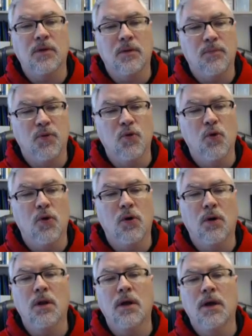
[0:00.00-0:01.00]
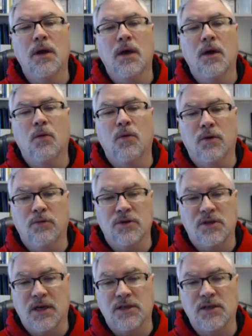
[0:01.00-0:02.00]
the pool, whether it was
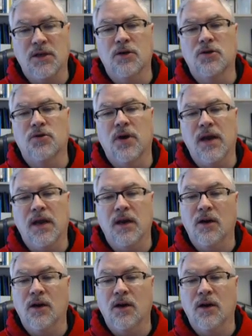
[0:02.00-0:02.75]
testing or training.